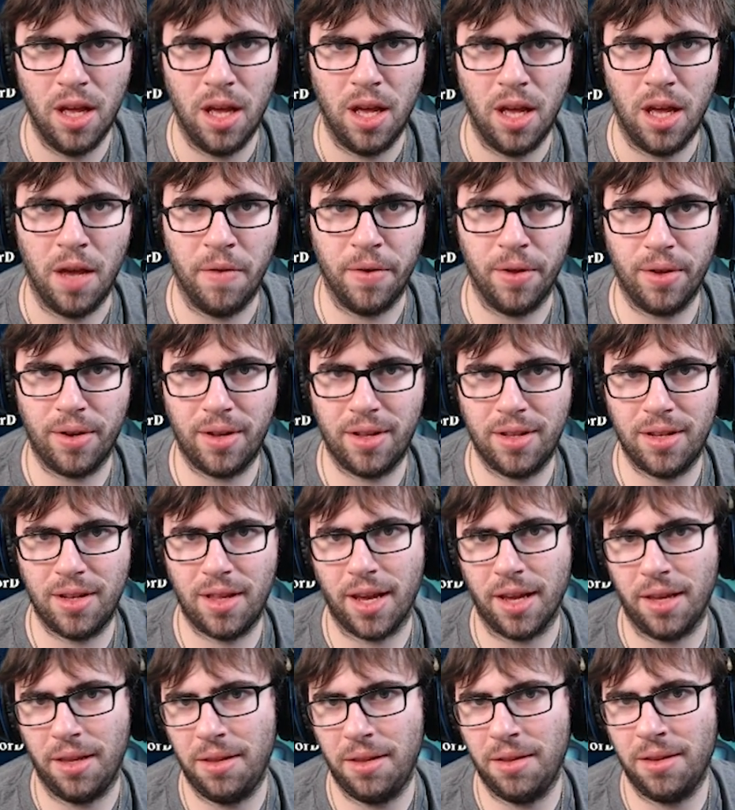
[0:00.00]
if you're looking to
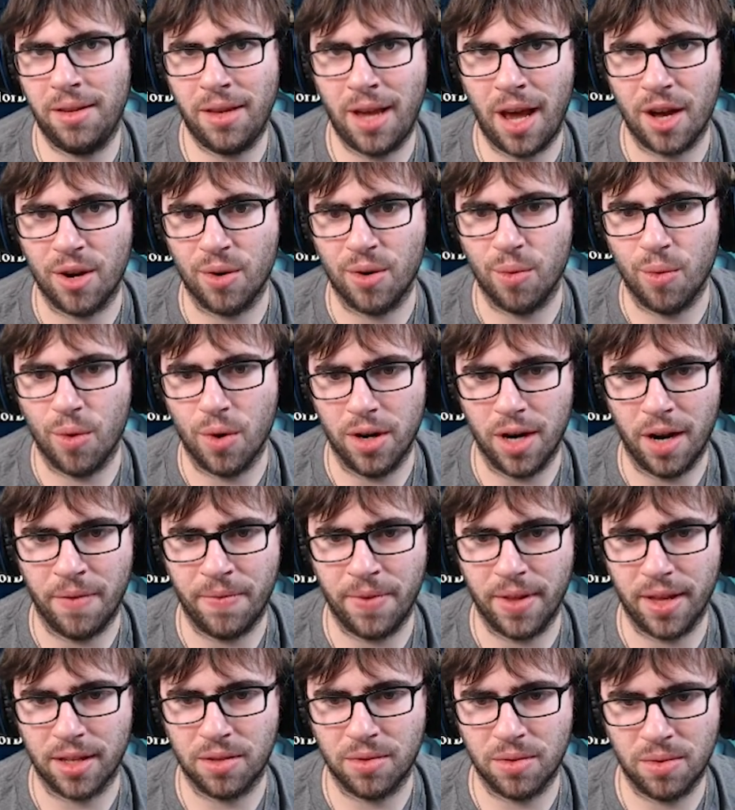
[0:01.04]
like counter Warrior, I
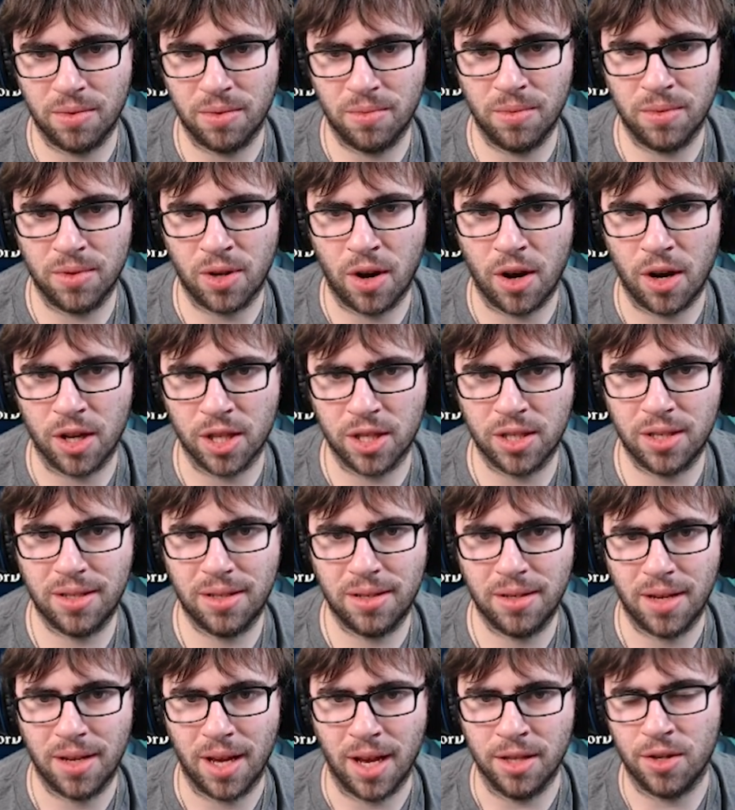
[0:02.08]
feel like taunts
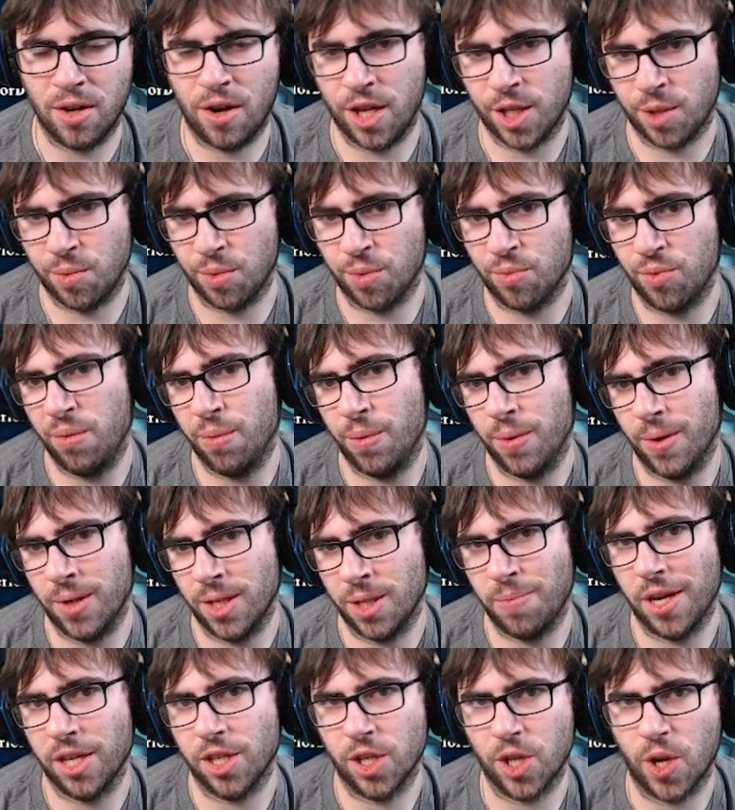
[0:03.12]
with Reborn
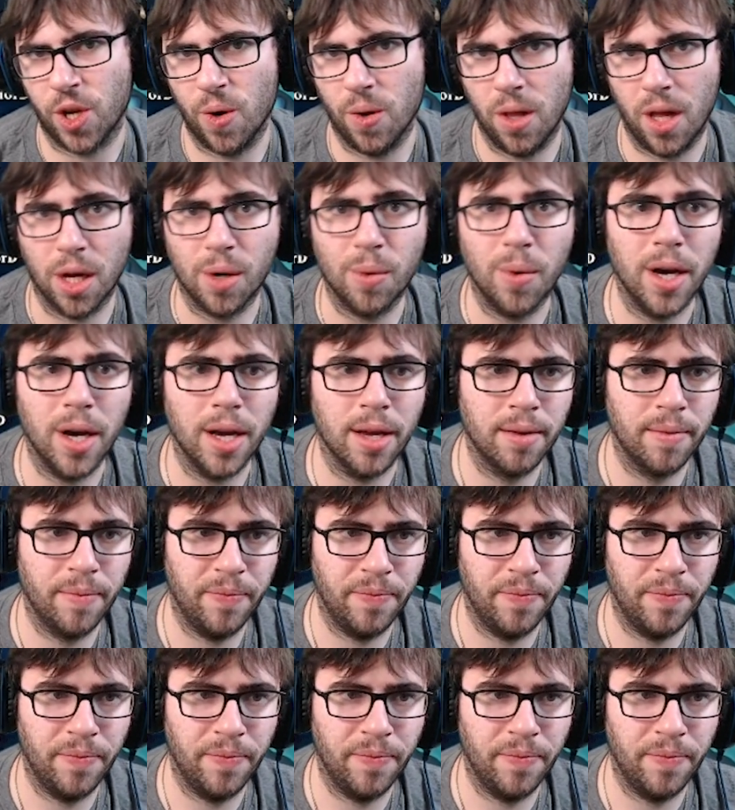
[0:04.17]
especially go a long way.